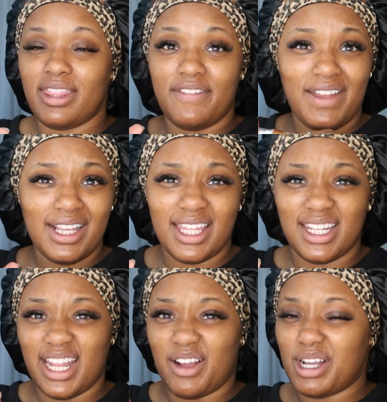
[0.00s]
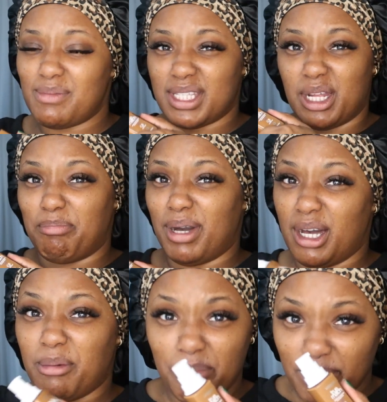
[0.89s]
And the fact that it now comes in a
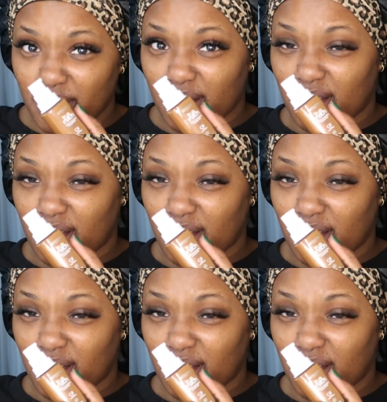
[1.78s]
pump,